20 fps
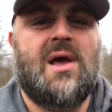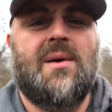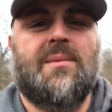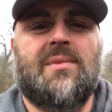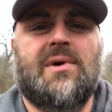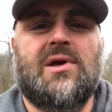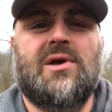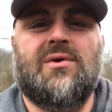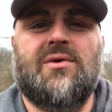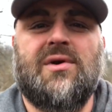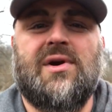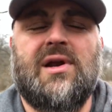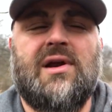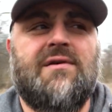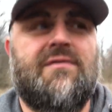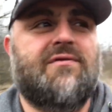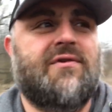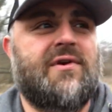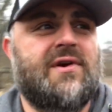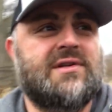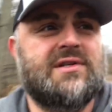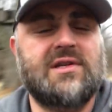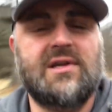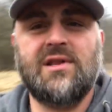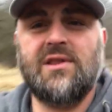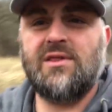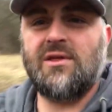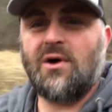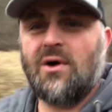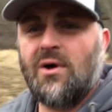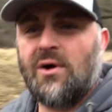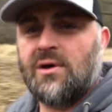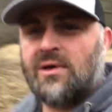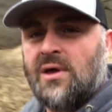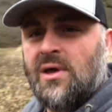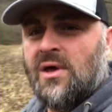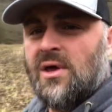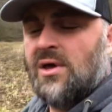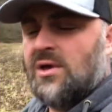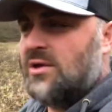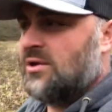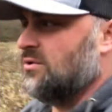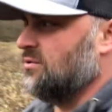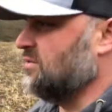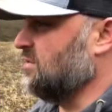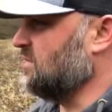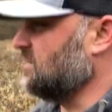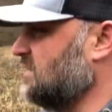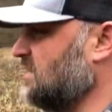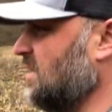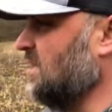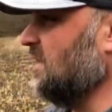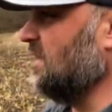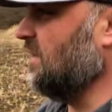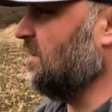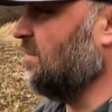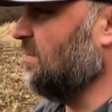but you don't need freezing and thawing. You just need a little